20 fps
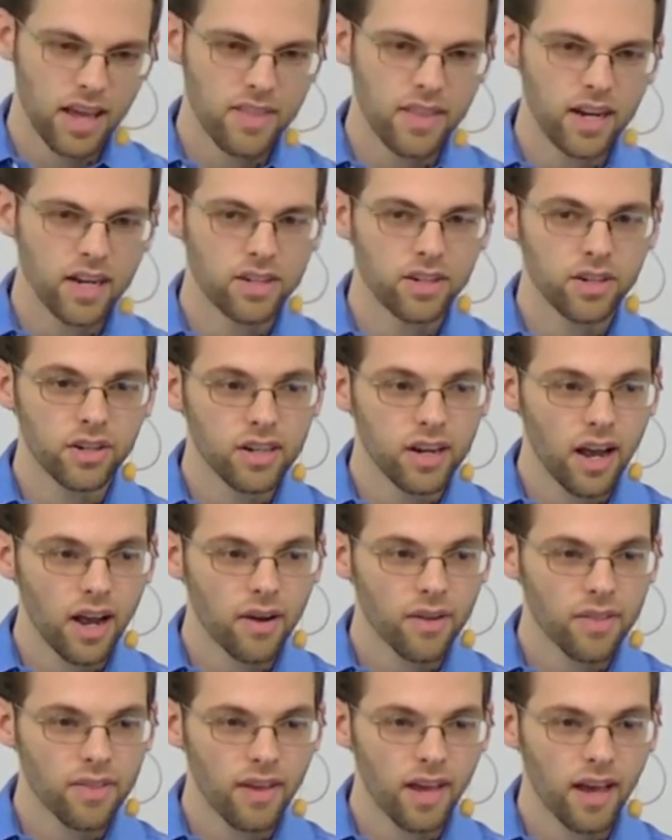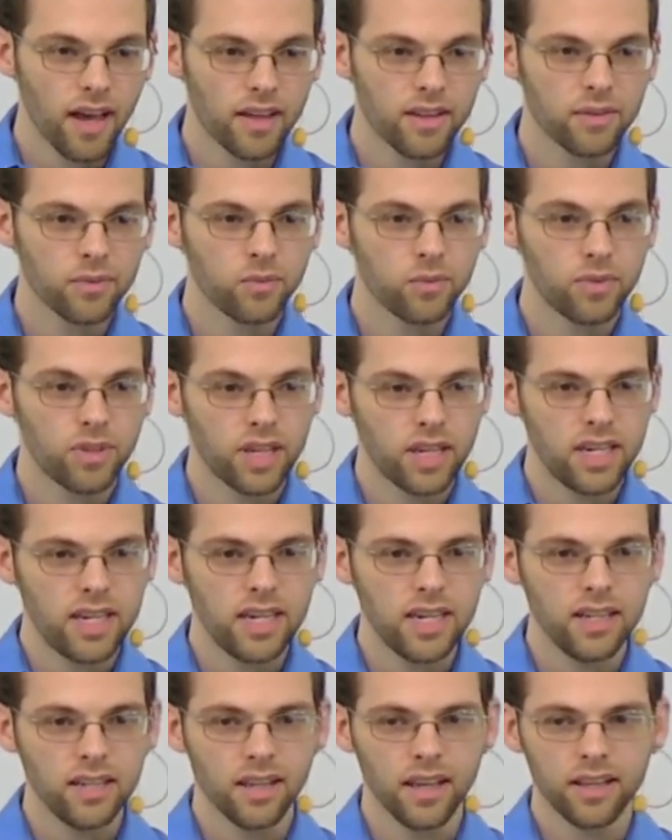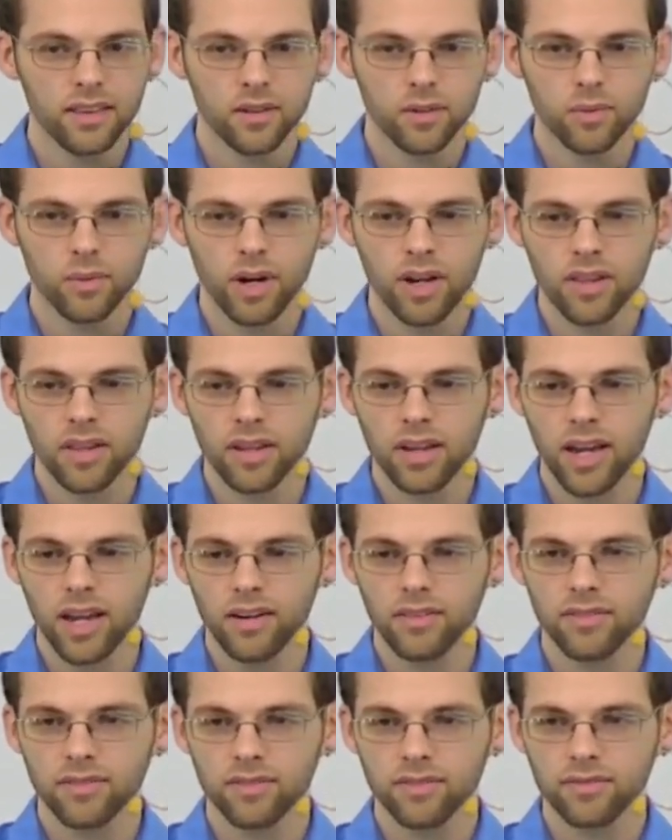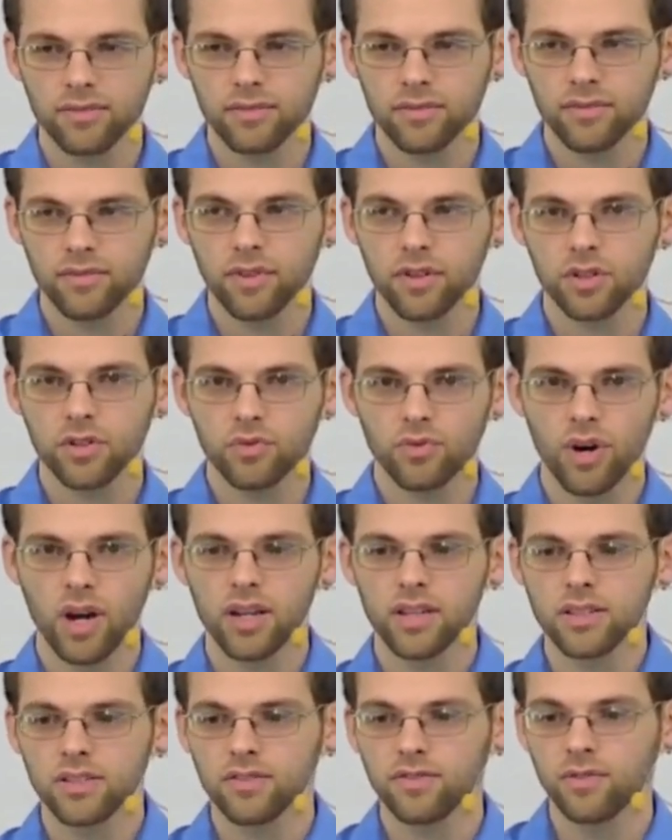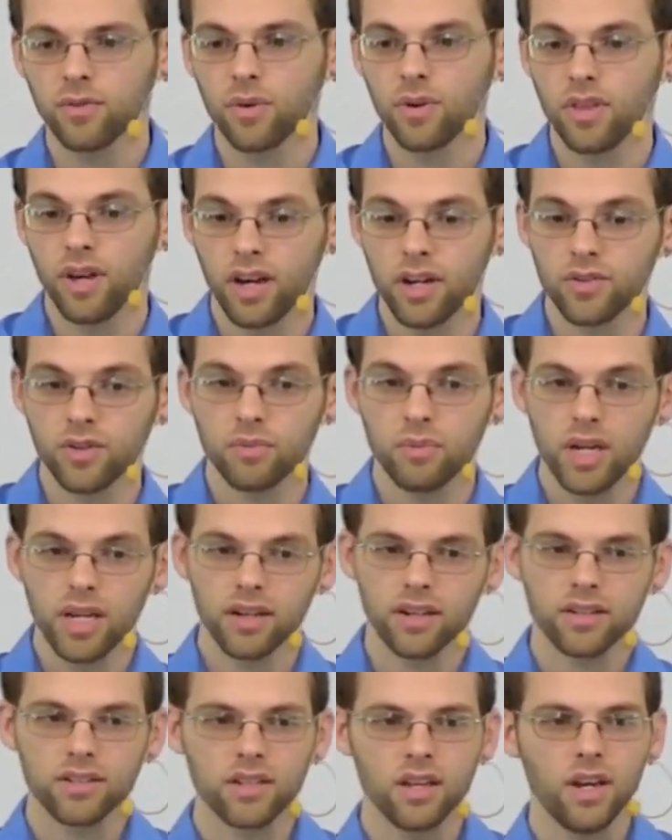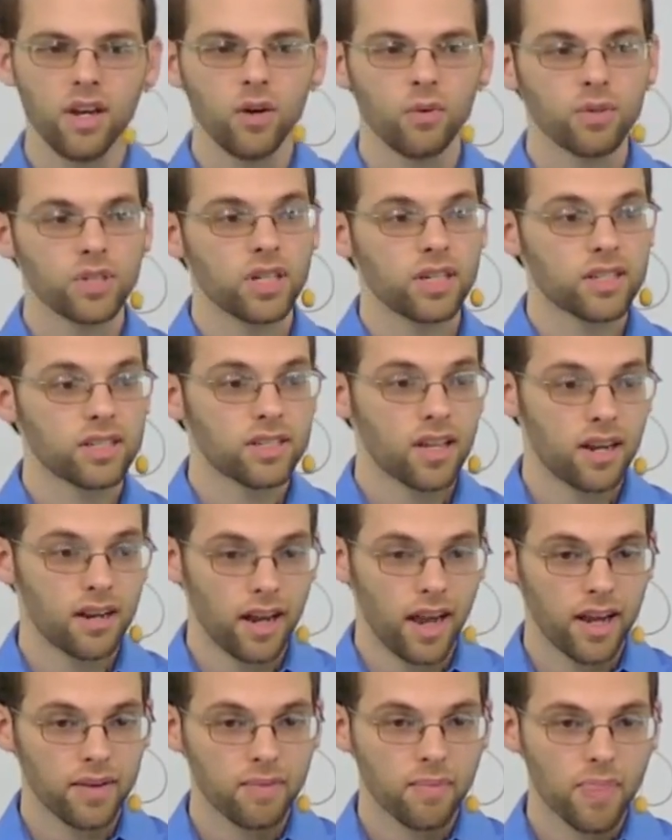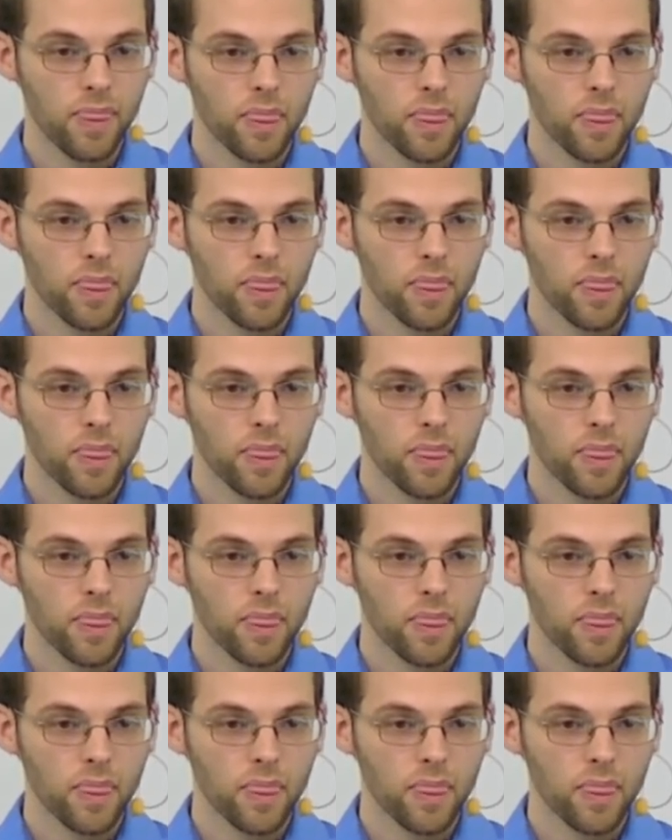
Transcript: And then it turned out that the heat, like the one of the kind of first runs for the 100 meters, was on a Sunday,